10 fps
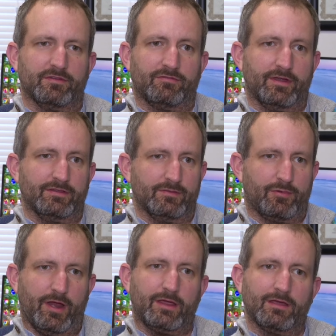afraid to
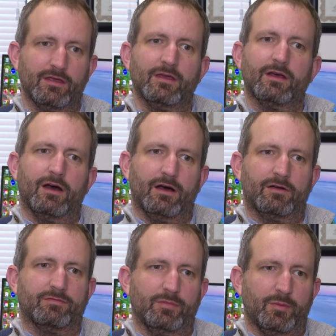break
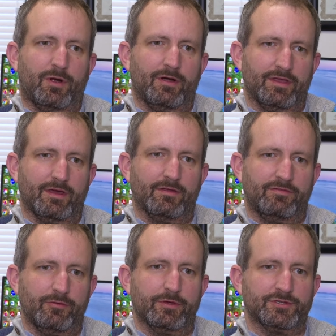uh, from the party on a
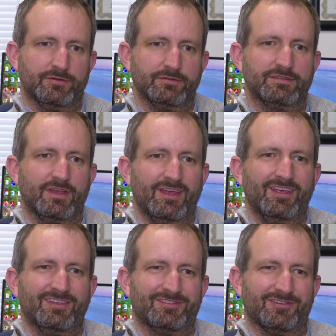few issues.
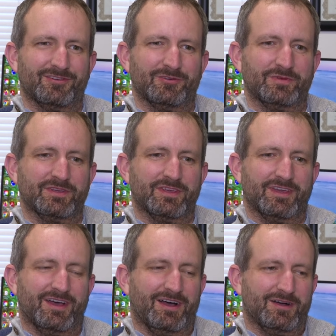So it'll
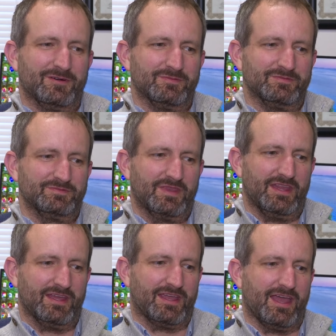be, um,
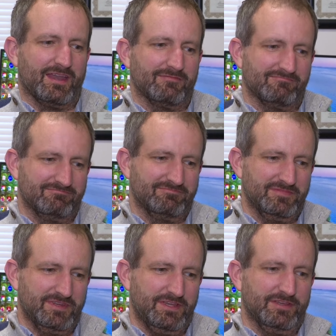again,
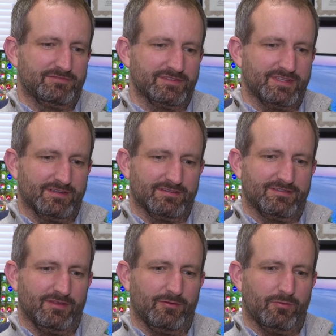interesting to
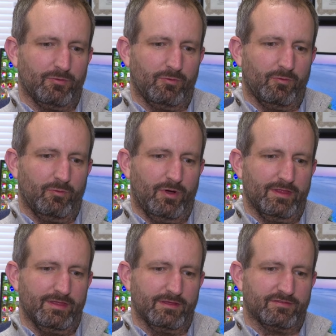see
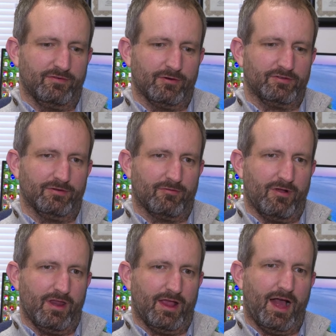what these folks who are
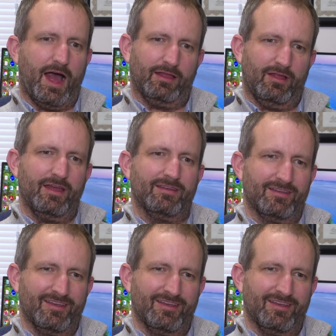running highlight